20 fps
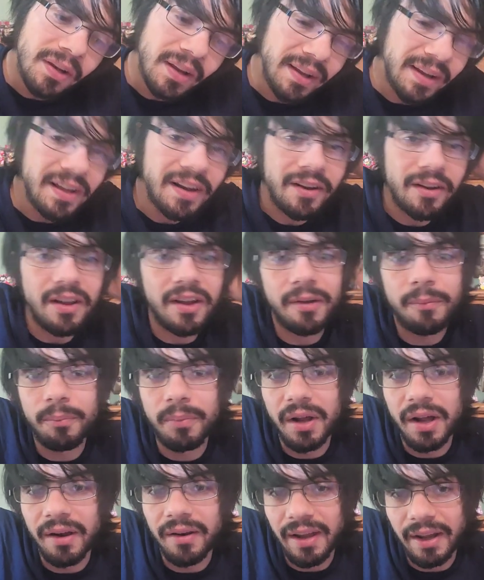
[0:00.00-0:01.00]
I kind of like
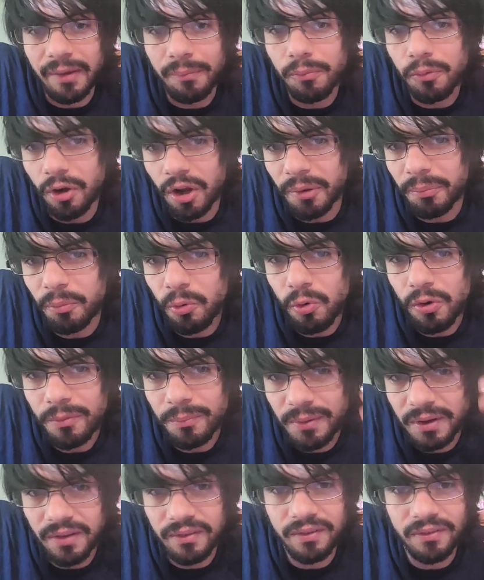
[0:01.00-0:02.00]
Bloodborne,
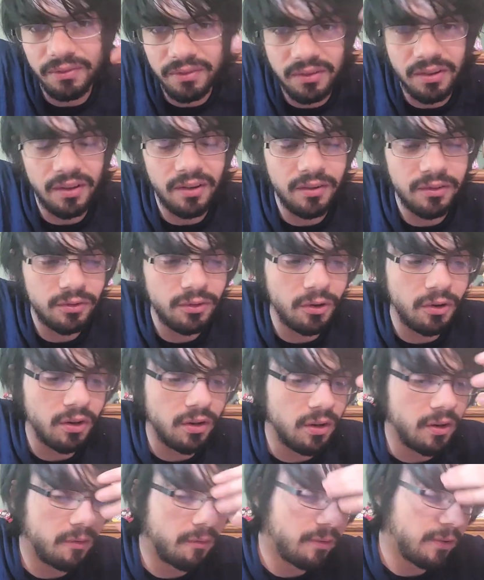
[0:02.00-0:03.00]
because it took a
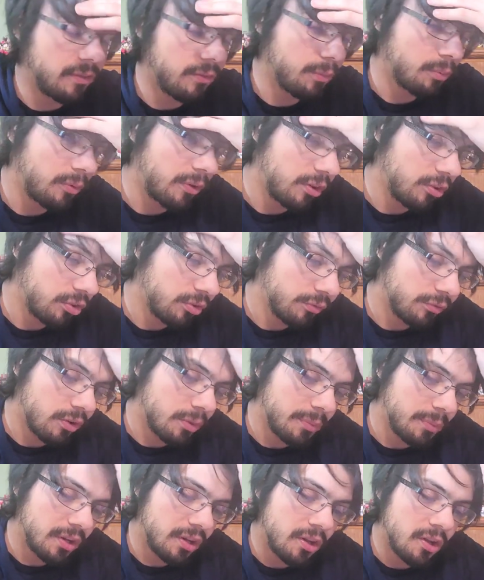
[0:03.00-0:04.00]
lot of inspiration
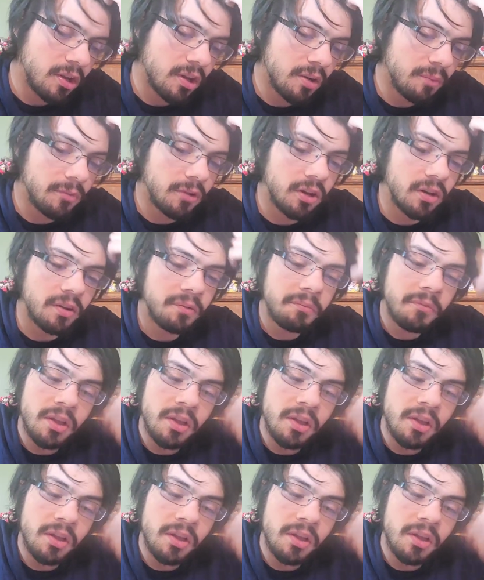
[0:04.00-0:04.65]
from it, but